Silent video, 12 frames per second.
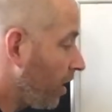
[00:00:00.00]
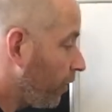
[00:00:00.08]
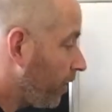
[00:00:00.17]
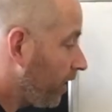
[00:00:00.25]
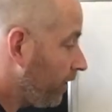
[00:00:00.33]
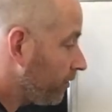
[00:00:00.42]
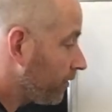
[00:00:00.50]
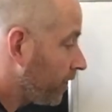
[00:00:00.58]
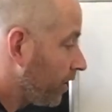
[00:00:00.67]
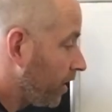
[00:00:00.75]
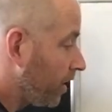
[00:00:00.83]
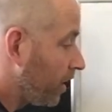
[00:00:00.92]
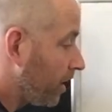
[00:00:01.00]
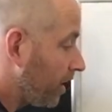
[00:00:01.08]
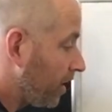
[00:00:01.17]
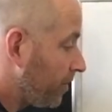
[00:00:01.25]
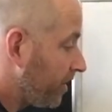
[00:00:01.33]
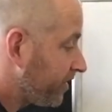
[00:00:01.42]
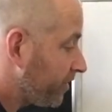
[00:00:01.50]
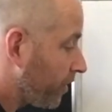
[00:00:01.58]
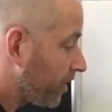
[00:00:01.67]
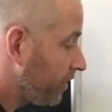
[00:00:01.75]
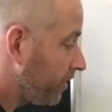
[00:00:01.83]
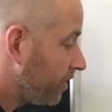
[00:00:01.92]
Well, in
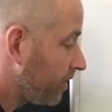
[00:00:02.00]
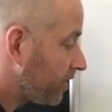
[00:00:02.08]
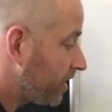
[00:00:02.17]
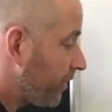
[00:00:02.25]
Minnesota, they